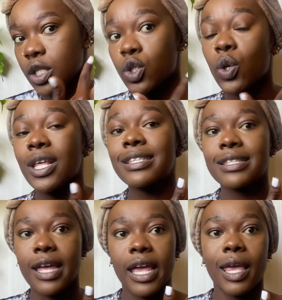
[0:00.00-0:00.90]
So that's
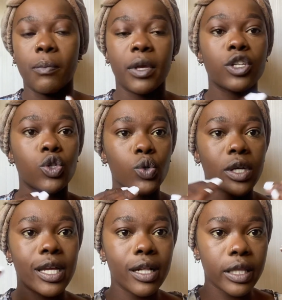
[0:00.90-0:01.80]
the aim, is to
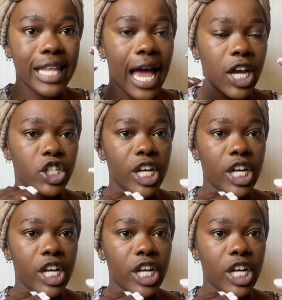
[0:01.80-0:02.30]
kill the harsh